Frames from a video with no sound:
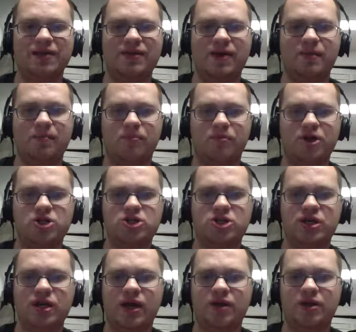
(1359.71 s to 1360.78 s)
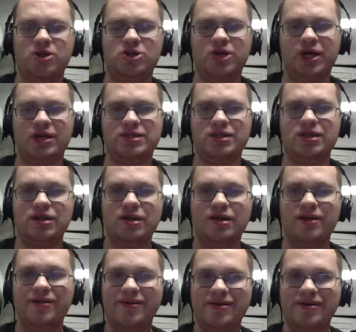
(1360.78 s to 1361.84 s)
that bridge to Kenley Jansen
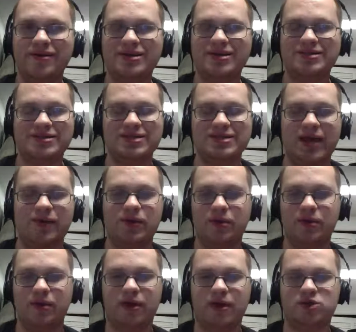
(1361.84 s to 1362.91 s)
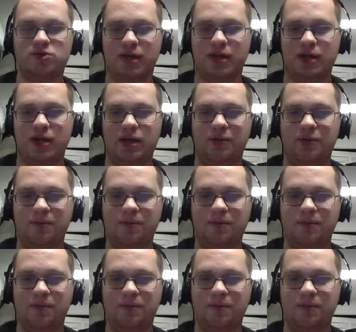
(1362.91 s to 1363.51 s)
isn't exactly the greatest right now.